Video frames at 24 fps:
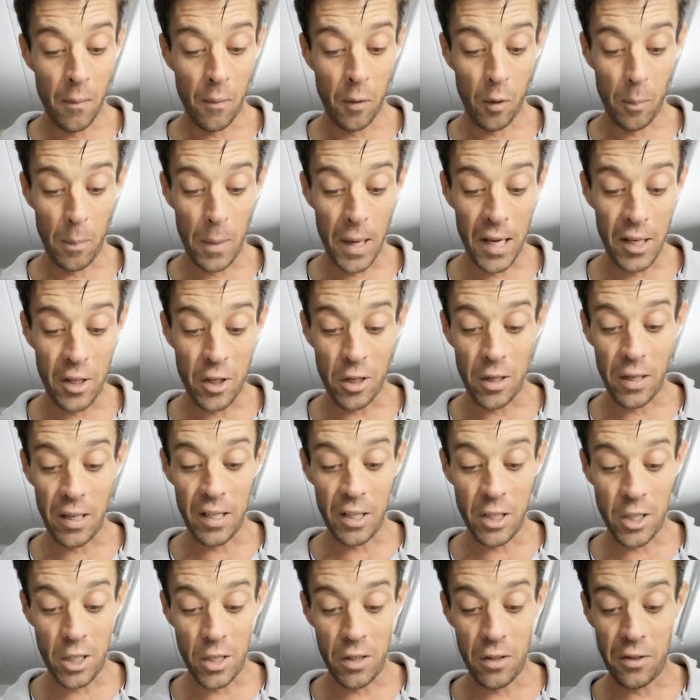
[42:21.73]
For major
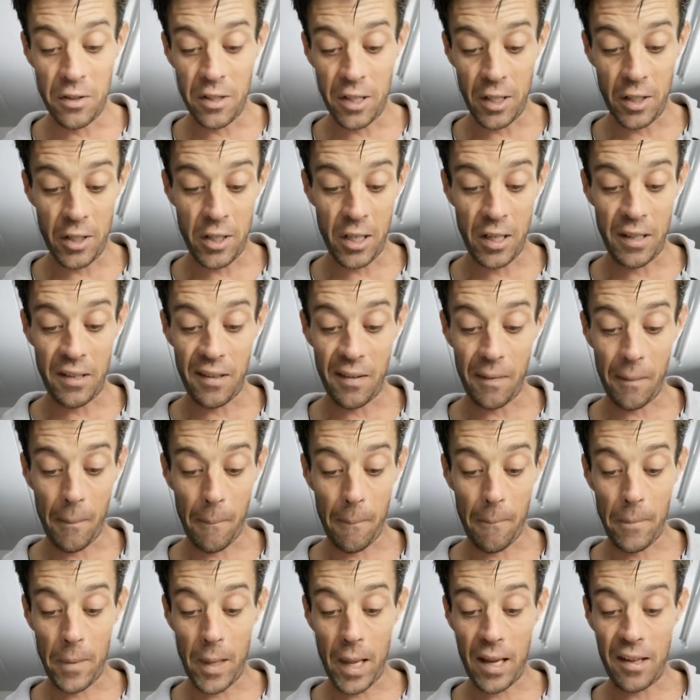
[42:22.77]
issues such as
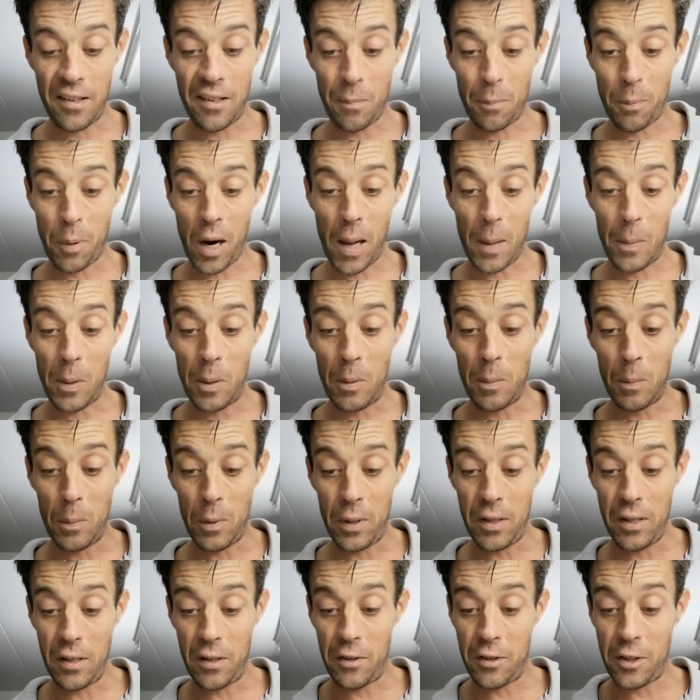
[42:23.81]
a problem
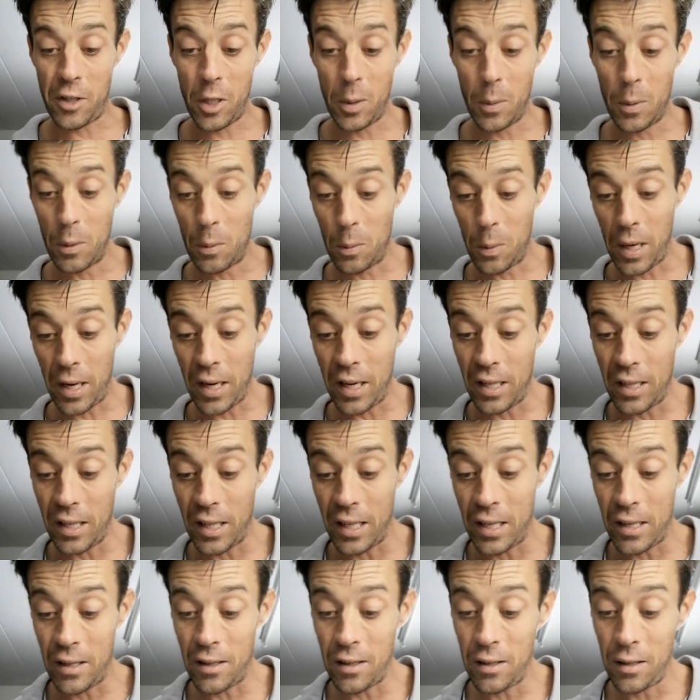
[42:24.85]
with your scuba
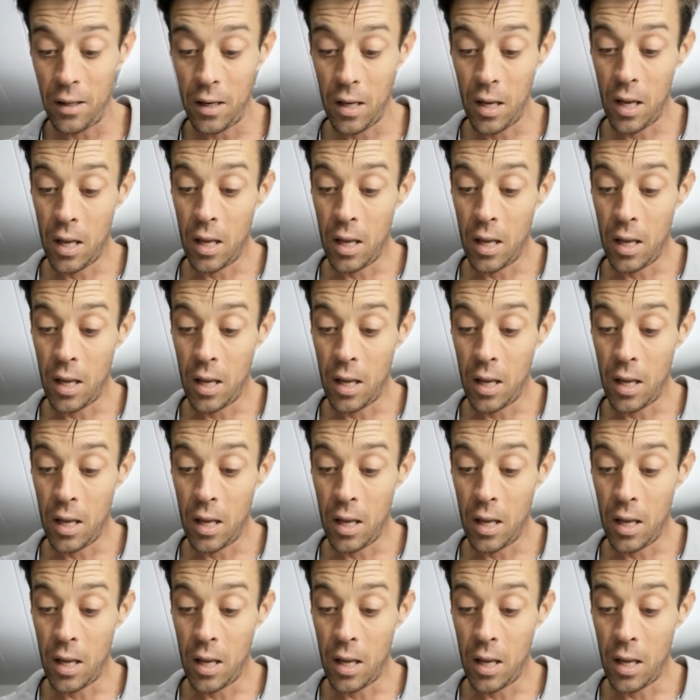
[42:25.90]
regulator,